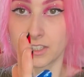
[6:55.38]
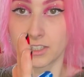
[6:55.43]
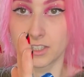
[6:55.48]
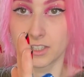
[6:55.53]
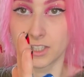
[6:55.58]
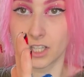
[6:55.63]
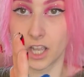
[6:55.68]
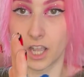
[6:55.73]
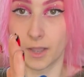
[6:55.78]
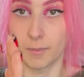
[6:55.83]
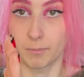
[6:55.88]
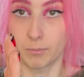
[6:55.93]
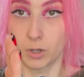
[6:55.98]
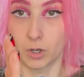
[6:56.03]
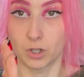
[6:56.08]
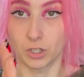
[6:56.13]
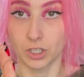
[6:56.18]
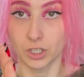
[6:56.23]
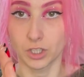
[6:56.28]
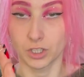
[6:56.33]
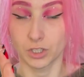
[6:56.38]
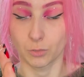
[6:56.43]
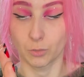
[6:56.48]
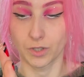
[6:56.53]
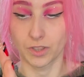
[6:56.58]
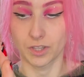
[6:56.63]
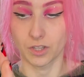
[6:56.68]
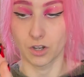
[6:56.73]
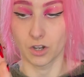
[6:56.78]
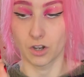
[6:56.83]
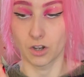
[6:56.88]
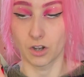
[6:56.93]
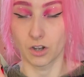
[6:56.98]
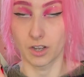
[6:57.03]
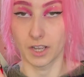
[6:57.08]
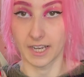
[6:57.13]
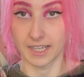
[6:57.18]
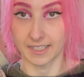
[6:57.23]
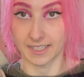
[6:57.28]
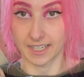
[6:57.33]
to push with your
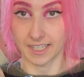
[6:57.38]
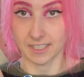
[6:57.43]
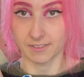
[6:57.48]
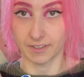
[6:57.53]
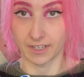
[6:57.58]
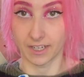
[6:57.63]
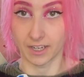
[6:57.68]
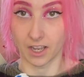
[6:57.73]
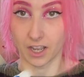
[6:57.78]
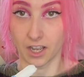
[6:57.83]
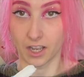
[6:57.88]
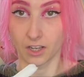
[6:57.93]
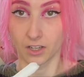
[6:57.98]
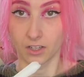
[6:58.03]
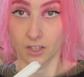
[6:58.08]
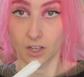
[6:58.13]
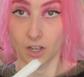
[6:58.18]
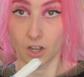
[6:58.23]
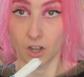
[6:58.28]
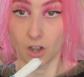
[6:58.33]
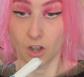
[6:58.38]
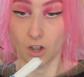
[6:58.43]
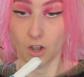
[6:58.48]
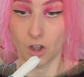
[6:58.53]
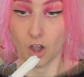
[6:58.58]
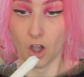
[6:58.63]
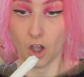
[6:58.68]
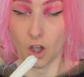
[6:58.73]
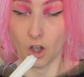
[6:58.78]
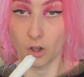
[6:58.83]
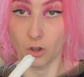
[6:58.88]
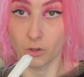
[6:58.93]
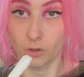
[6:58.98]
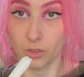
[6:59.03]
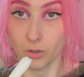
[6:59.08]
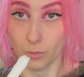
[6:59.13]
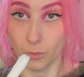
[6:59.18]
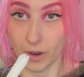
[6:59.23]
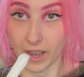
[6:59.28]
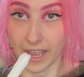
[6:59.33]
index finger all the
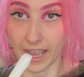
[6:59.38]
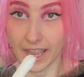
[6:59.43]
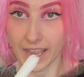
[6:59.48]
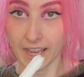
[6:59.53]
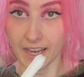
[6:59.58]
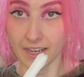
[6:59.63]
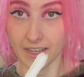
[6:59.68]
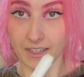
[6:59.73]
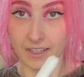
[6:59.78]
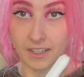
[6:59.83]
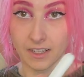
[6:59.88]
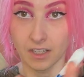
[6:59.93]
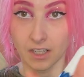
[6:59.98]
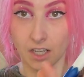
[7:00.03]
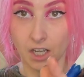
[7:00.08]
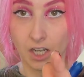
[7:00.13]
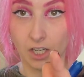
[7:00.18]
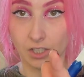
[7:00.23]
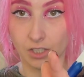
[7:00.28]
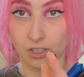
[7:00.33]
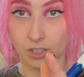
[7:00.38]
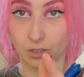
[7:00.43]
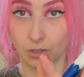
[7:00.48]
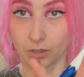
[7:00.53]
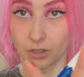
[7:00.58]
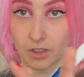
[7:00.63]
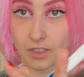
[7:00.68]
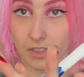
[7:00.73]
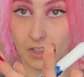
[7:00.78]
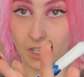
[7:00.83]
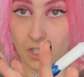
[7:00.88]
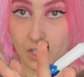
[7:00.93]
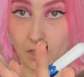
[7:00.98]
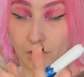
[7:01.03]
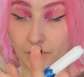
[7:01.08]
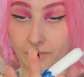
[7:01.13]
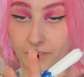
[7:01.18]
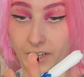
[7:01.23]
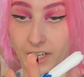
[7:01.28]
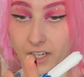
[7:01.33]
way until your
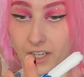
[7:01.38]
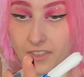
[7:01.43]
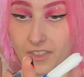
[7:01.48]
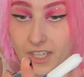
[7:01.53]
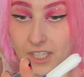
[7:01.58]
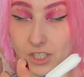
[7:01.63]
finger then